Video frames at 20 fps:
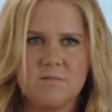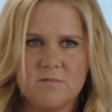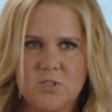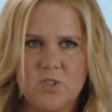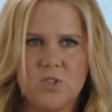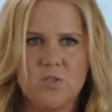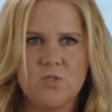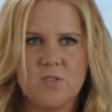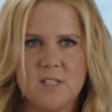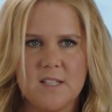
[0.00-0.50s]

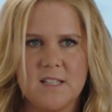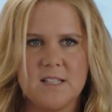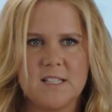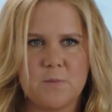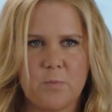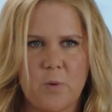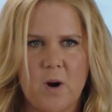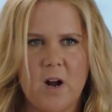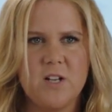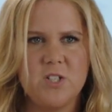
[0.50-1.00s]
choosing this
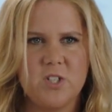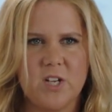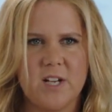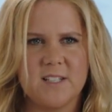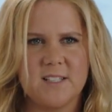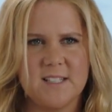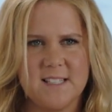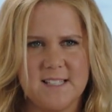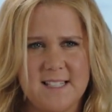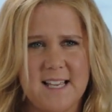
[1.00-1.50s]

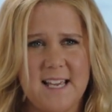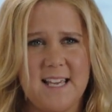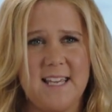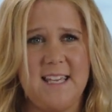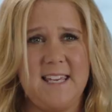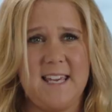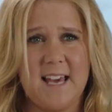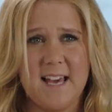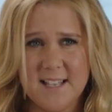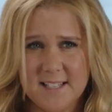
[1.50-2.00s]
project and saying
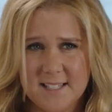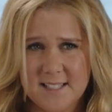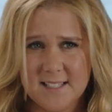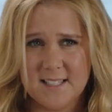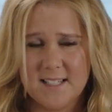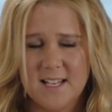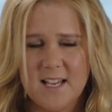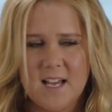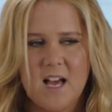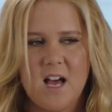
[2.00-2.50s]
yes,